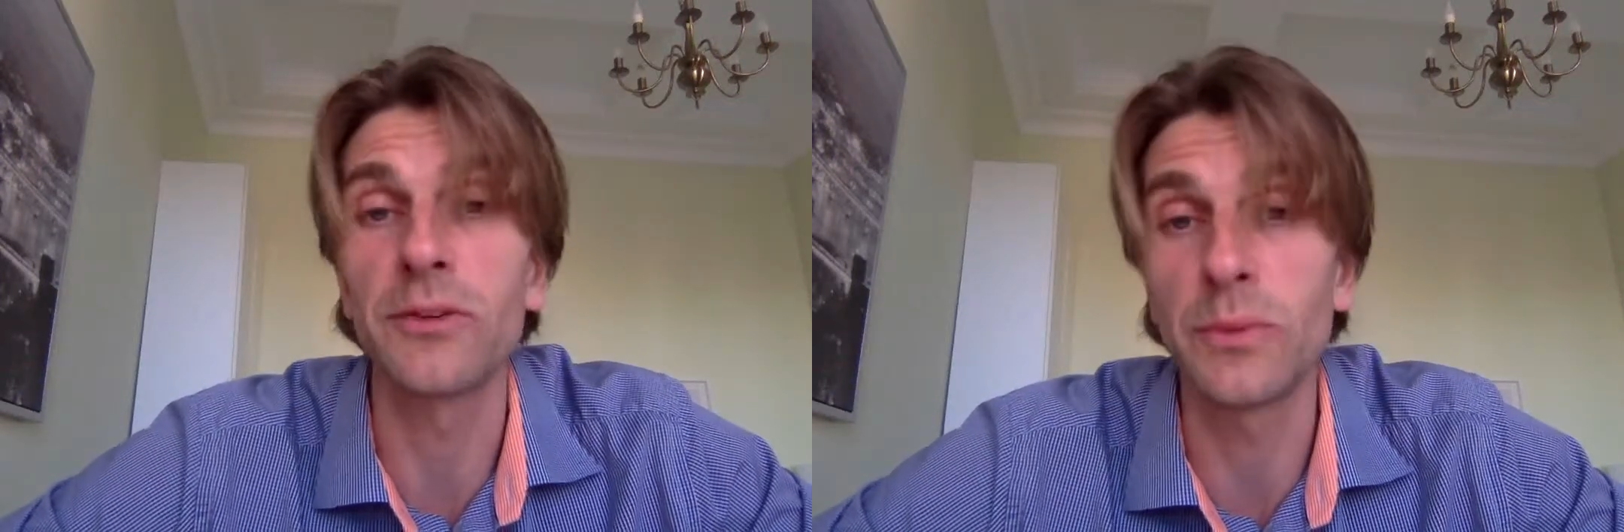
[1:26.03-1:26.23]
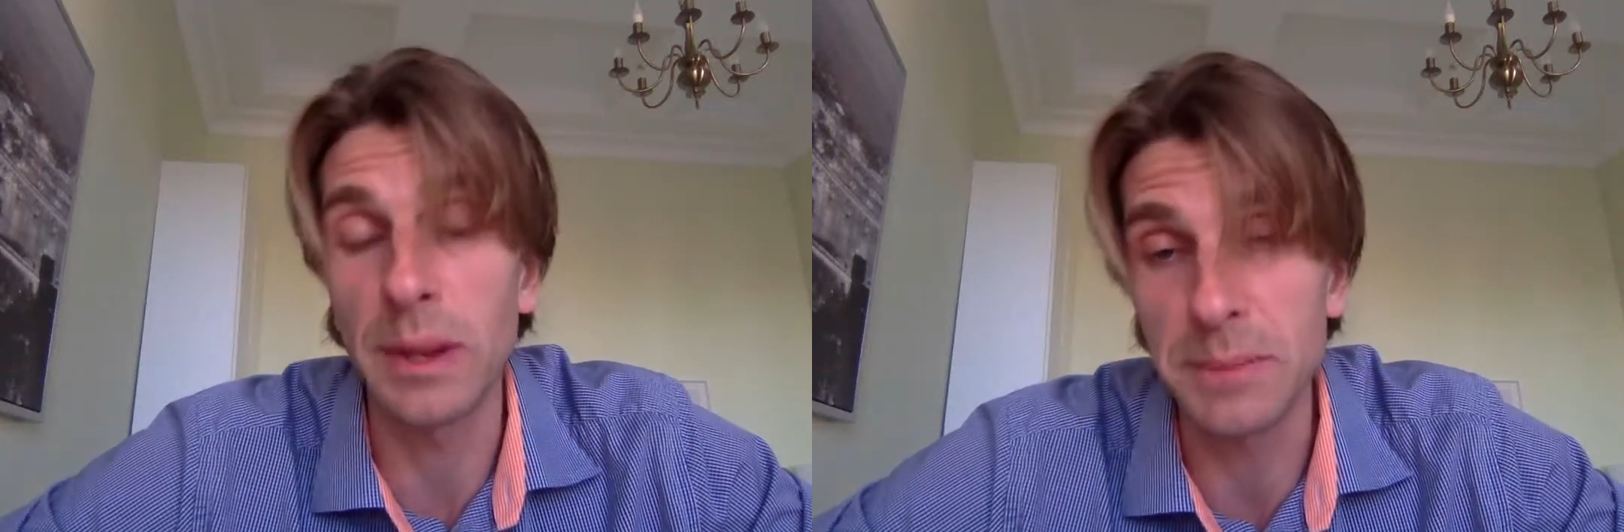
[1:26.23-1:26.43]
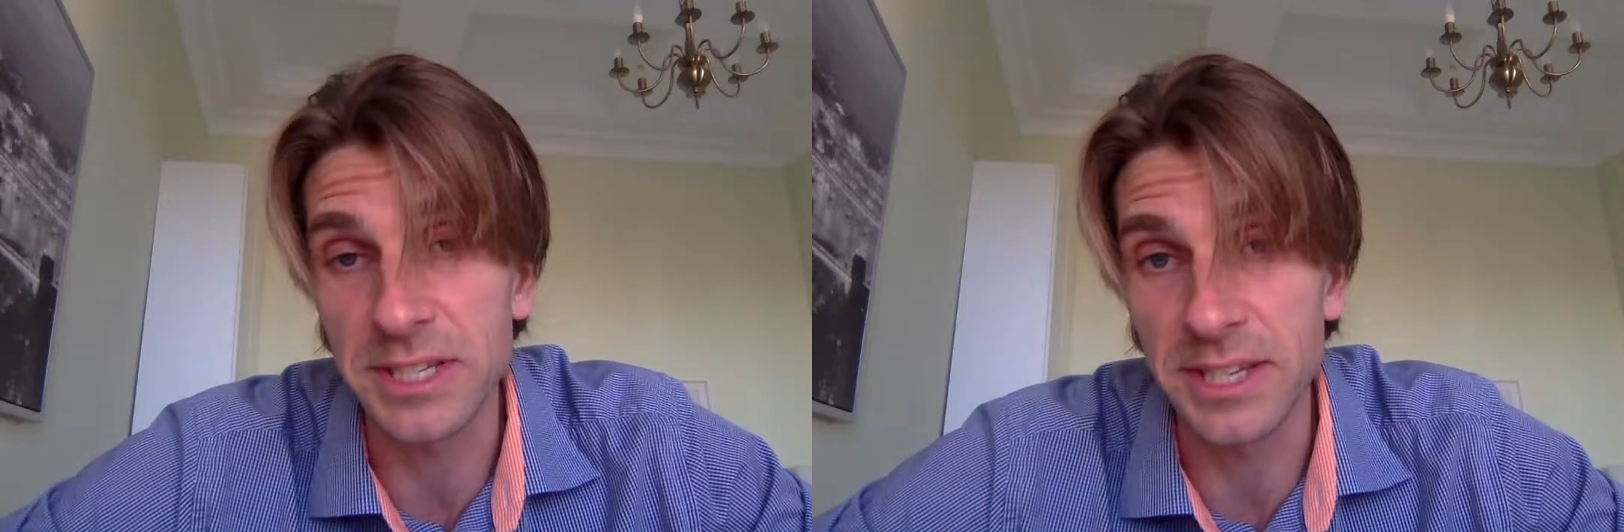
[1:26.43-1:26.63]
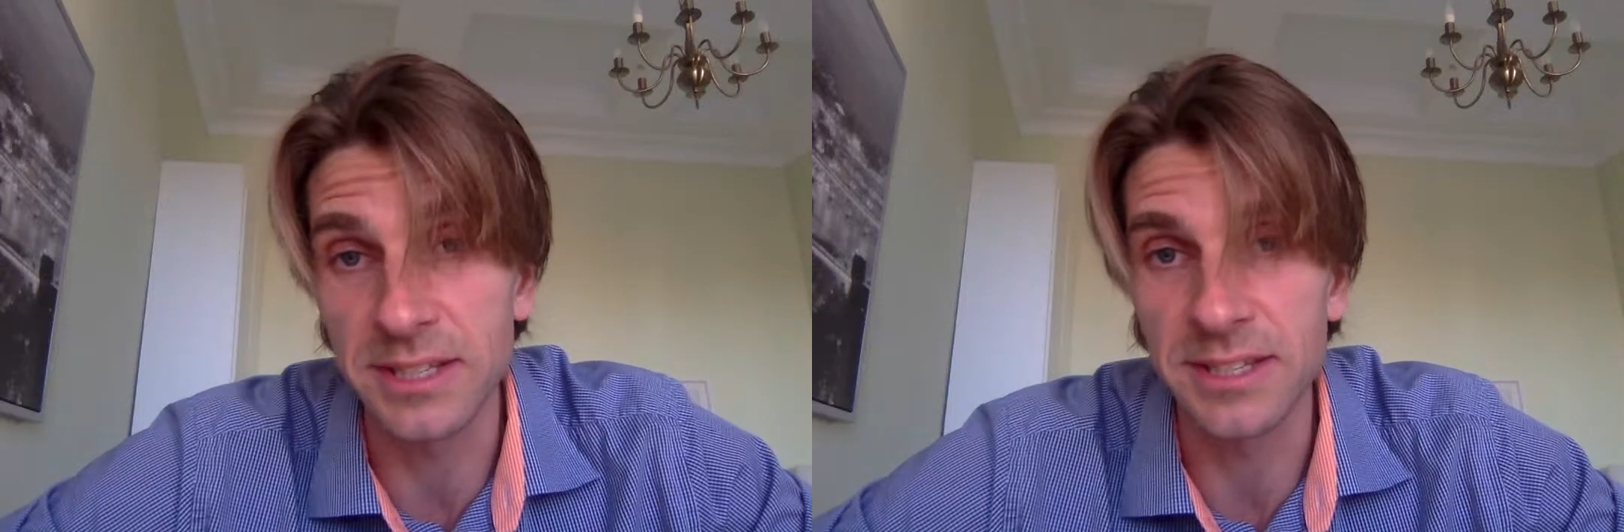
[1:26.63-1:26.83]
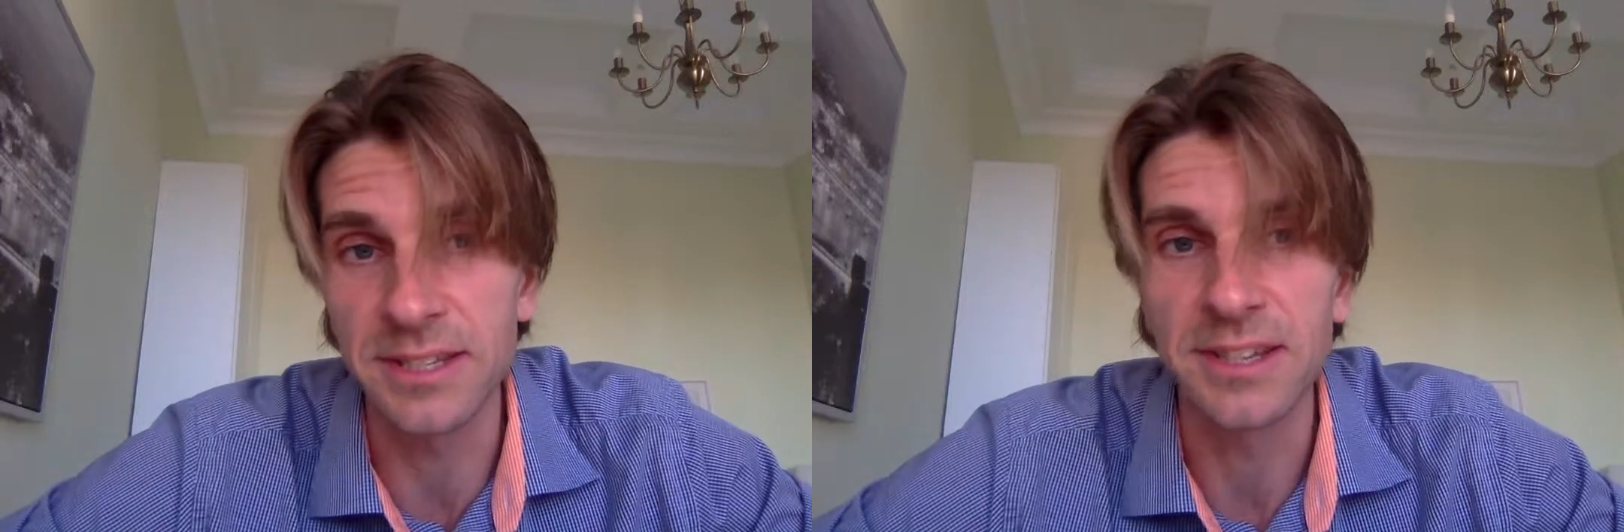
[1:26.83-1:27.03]

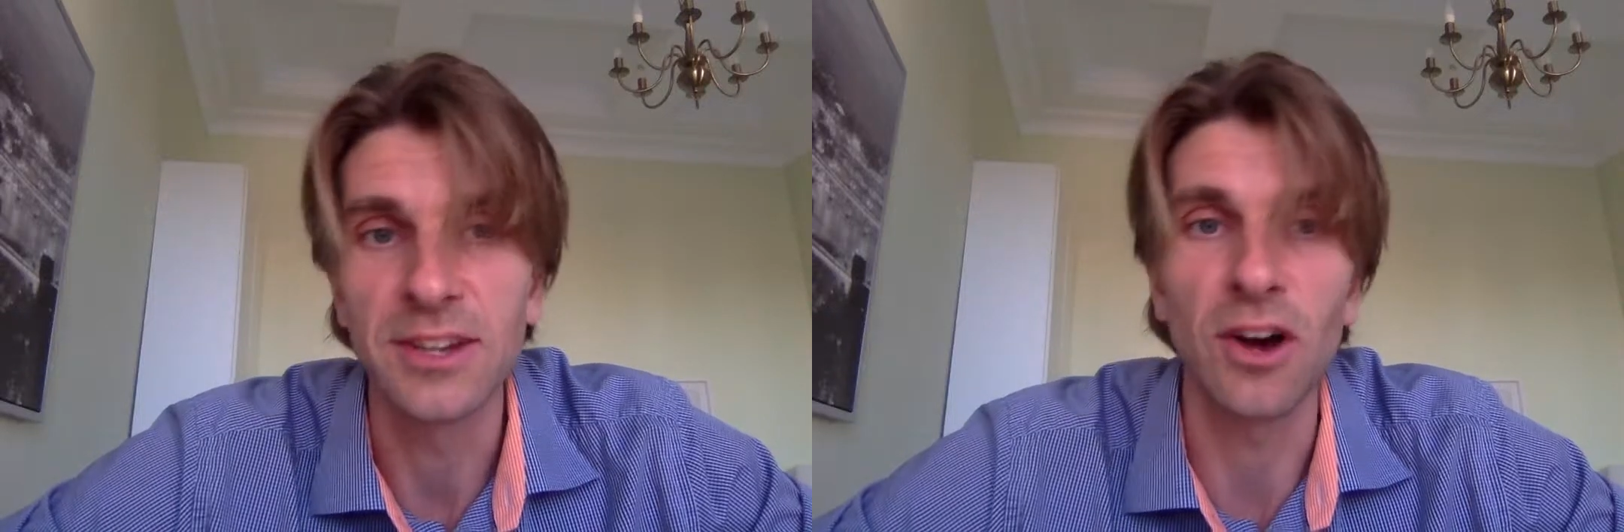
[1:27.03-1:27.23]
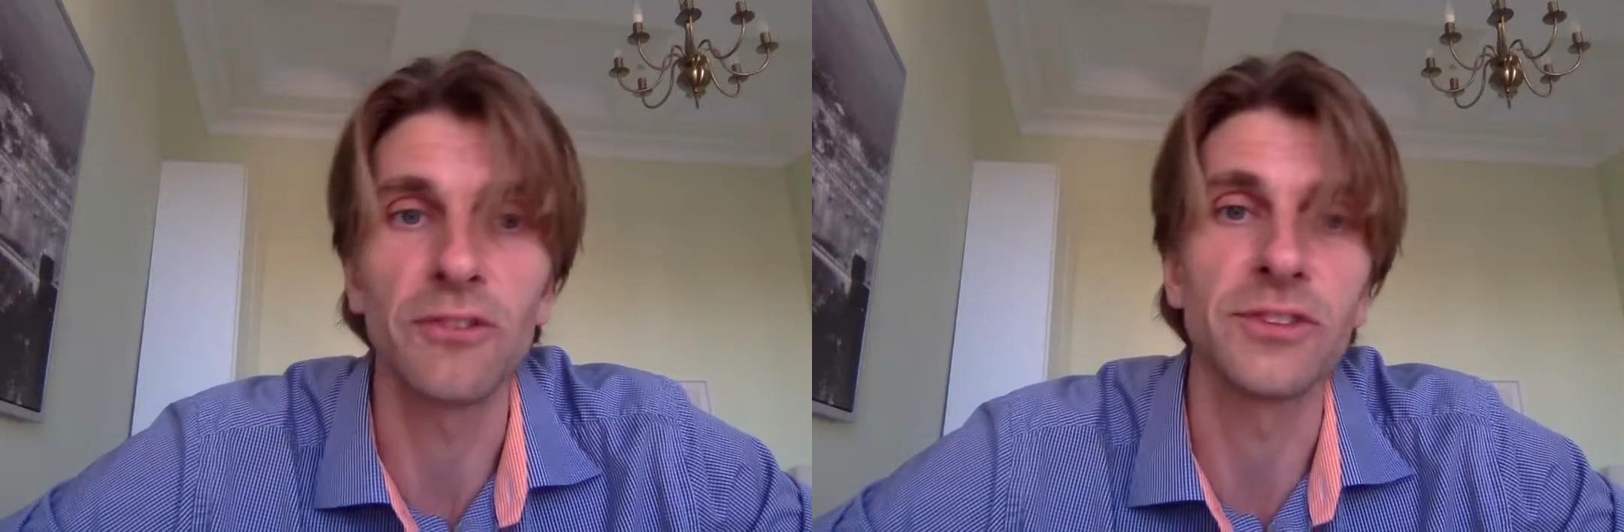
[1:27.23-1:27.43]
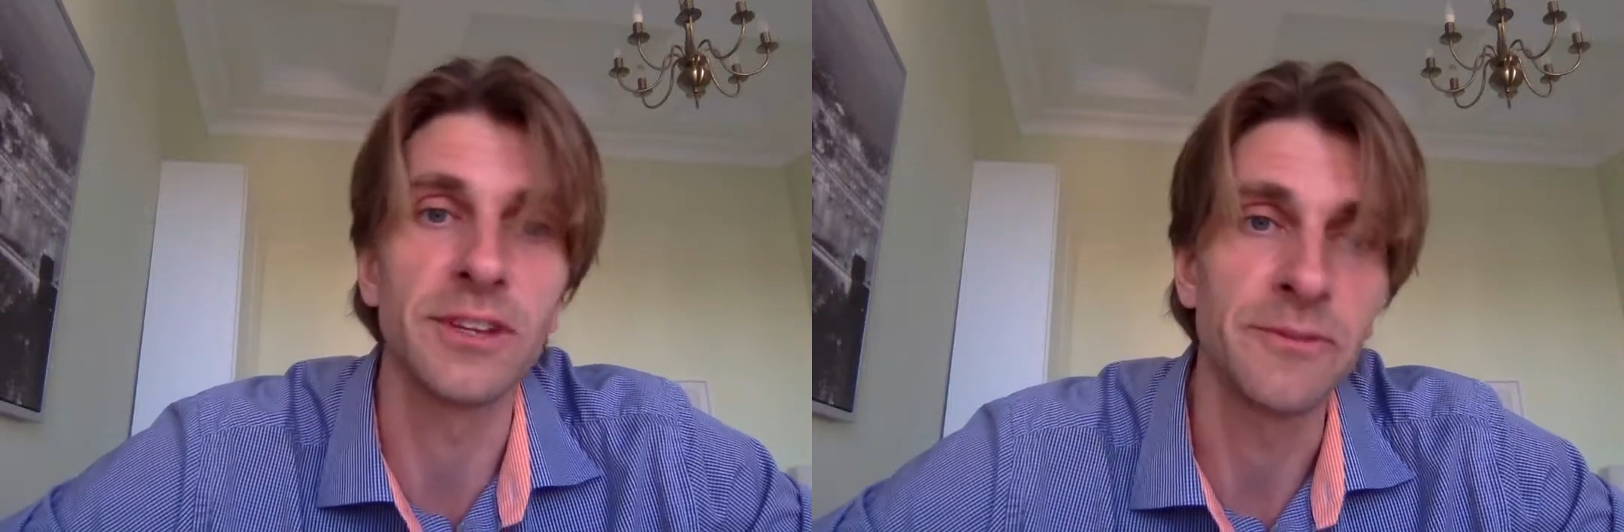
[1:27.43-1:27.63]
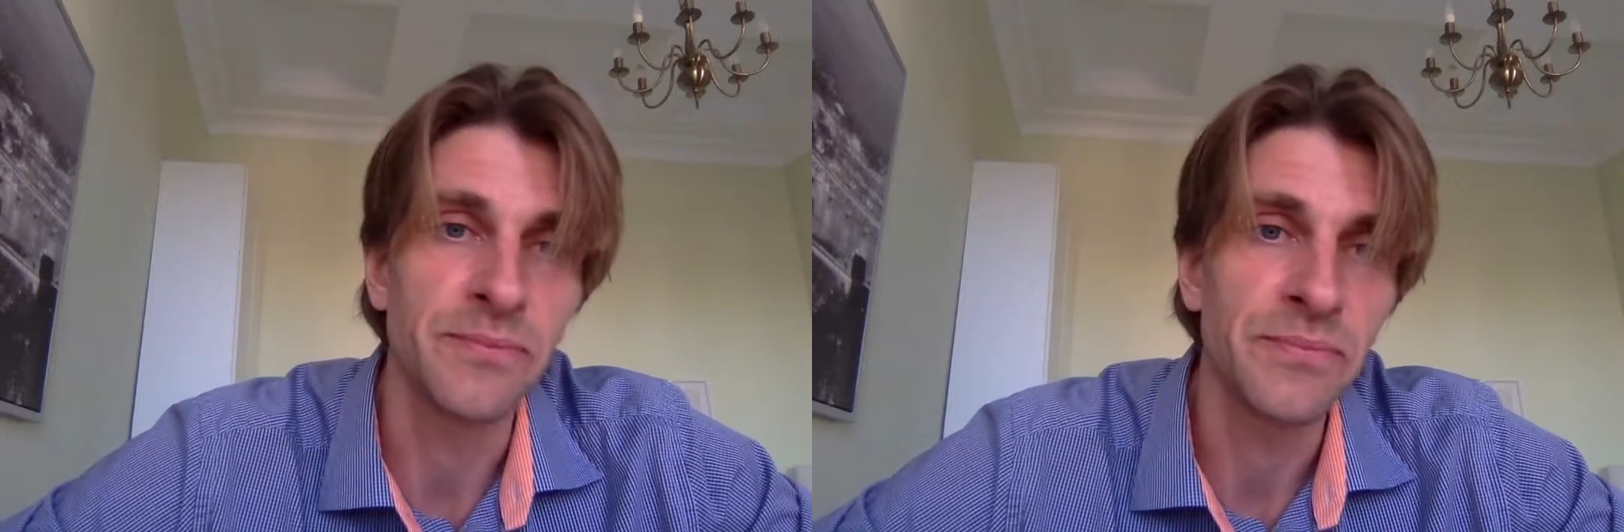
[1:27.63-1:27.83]
reminiscent of the